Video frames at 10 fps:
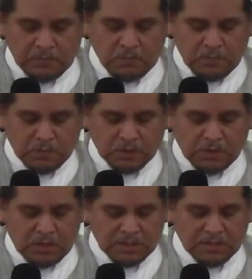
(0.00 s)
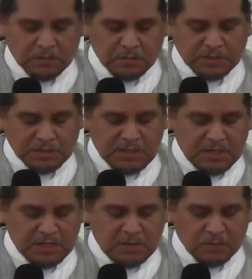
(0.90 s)
We were taught that
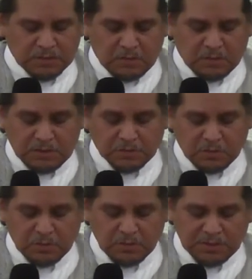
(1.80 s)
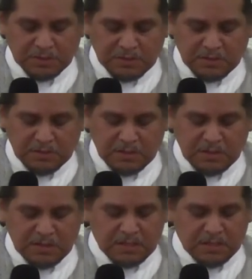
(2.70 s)
Christianity was the only true religion,
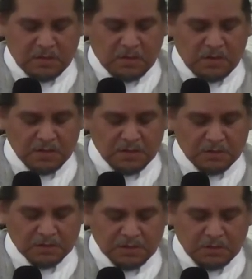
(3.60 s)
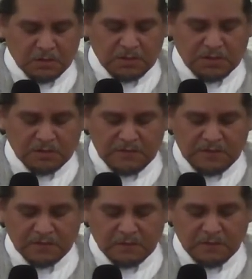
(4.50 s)
and that all others, including the
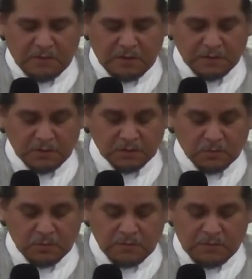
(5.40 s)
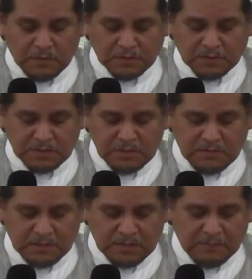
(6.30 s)
faith of our fathers, were false and
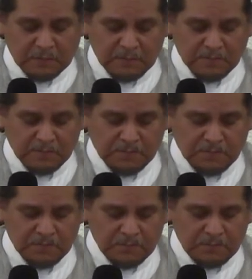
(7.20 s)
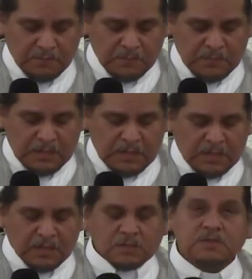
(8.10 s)
of the devil.
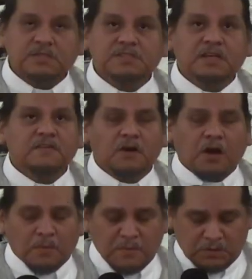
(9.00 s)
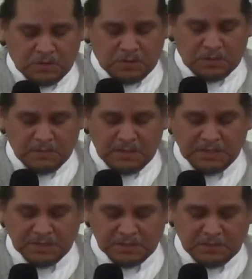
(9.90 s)
So instead of
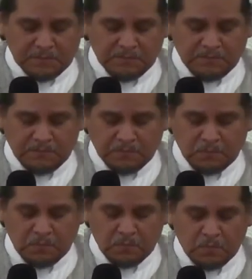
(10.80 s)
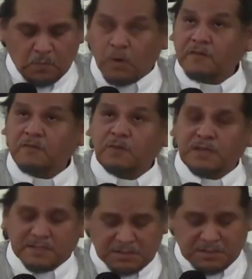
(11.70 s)
condemnation, what if we
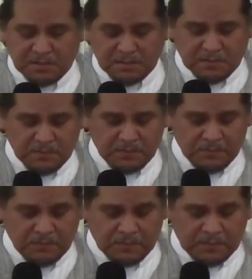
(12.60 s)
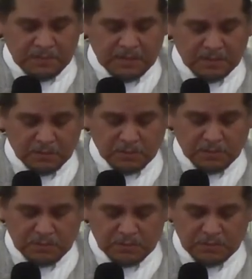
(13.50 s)
listened and
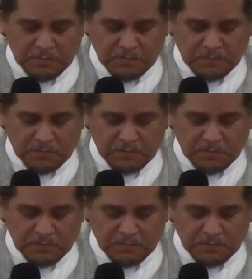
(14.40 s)
learned?